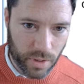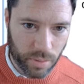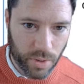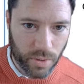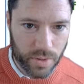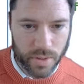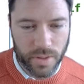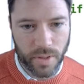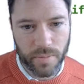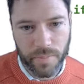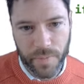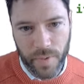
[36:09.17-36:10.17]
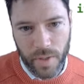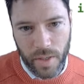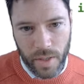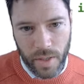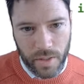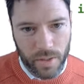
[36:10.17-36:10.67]
the processor.
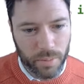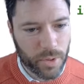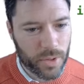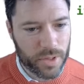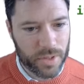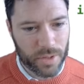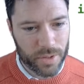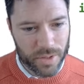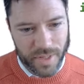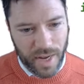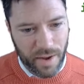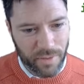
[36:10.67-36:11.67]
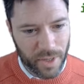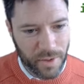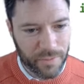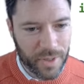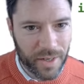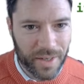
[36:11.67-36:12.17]
The processor does the heavy
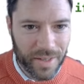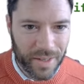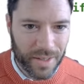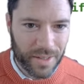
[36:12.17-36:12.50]
lifting.